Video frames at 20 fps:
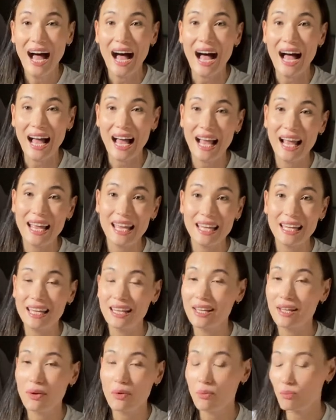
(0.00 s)

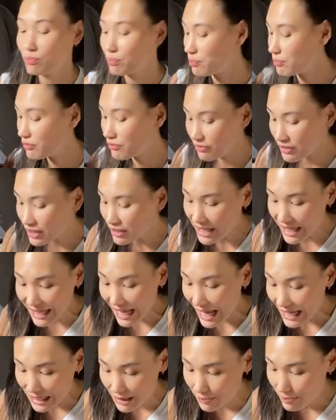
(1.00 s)
I feel like
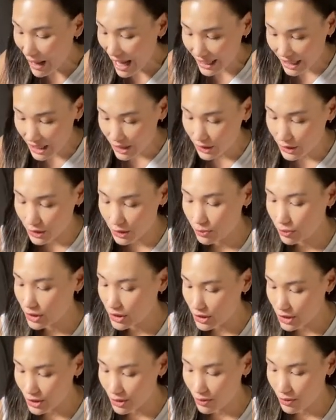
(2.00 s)
any packing cube would
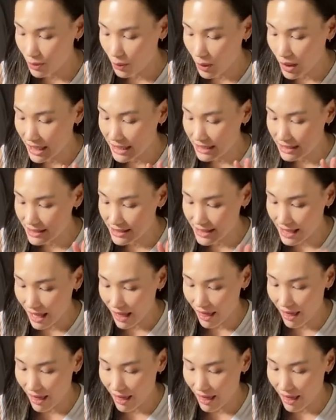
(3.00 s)
do. The ones